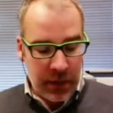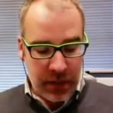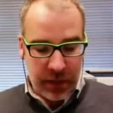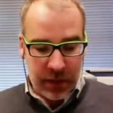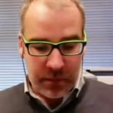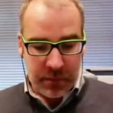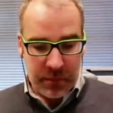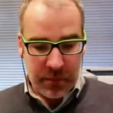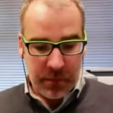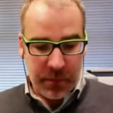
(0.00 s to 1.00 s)

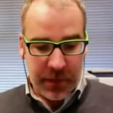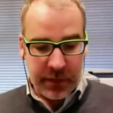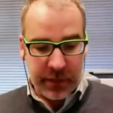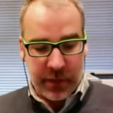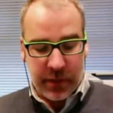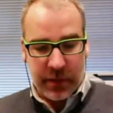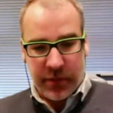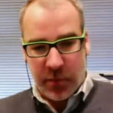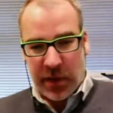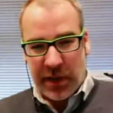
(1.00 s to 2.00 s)
But
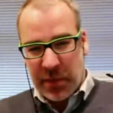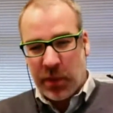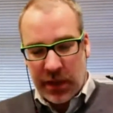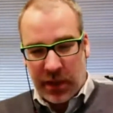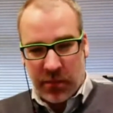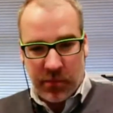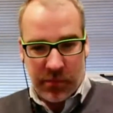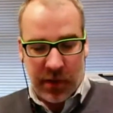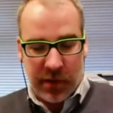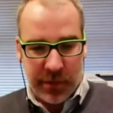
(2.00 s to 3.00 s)
from what I've been reading
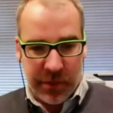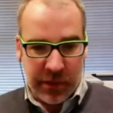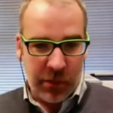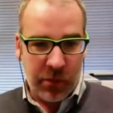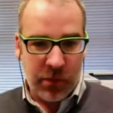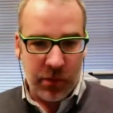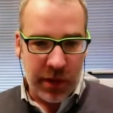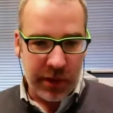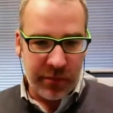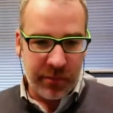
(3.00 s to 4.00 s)
on some of the local
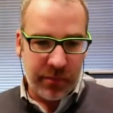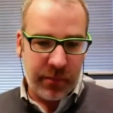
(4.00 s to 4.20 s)
kind of